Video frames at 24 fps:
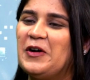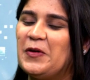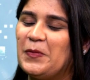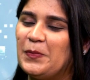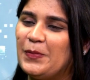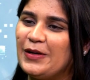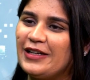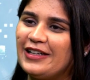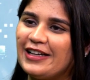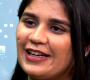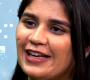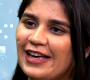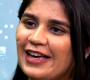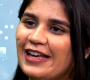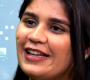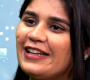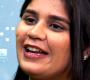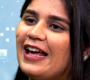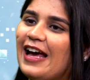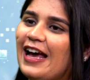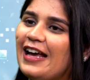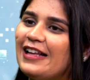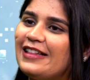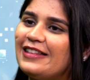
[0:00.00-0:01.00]
But again,
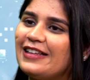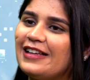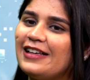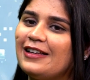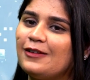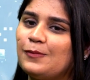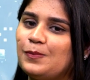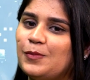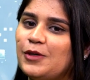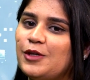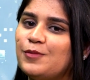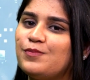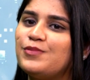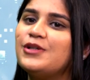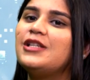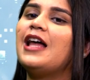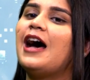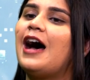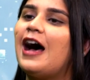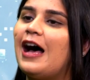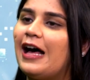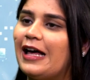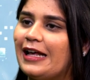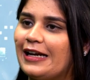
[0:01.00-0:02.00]
I think people
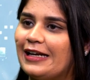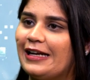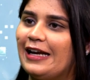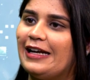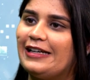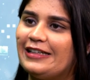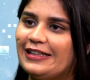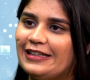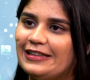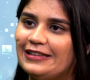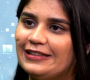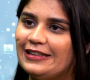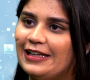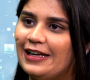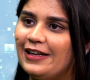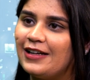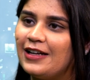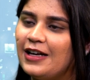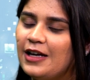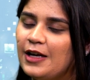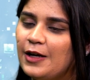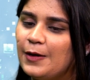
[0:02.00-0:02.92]
are getting there.